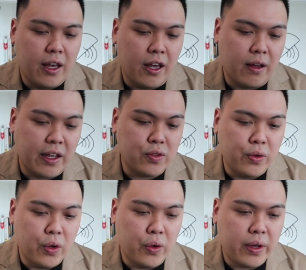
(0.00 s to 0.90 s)
As
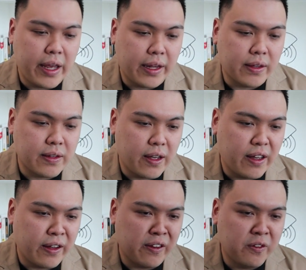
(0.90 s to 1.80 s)
you know that
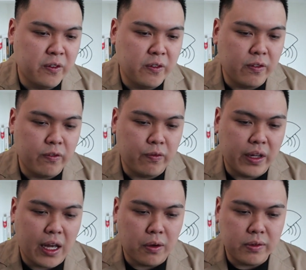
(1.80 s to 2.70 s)

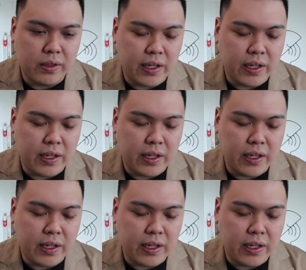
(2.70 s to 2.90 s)
without